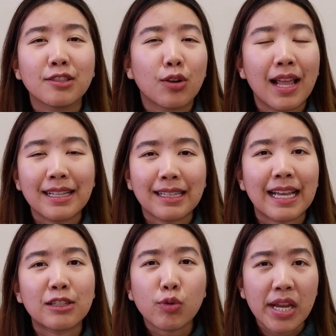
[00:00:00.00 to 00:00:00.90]
So let's
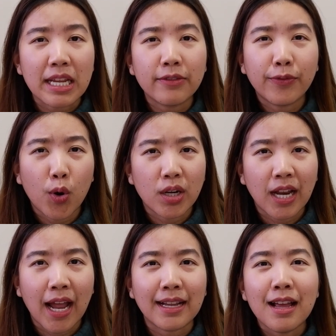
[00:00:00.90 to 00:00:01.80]
say 3
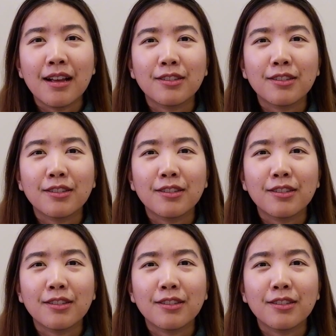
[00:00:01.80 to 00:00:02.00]
fortnight.